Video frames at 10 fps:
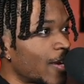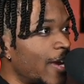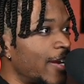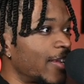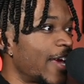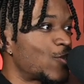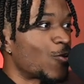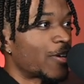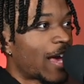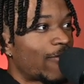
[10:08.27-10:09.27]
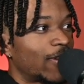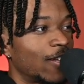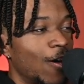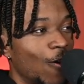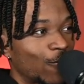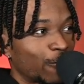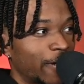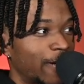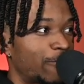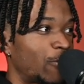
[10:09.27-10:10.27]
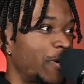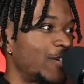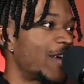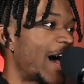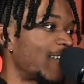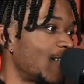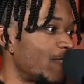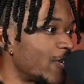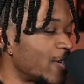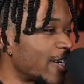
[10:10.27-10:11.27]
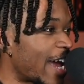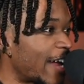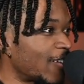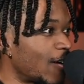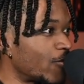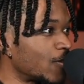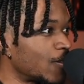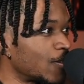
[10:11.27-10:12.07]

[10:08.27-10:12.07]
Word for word: And it led to a Kevin Love three. Come on, man. You gotta love it. You gotta love it.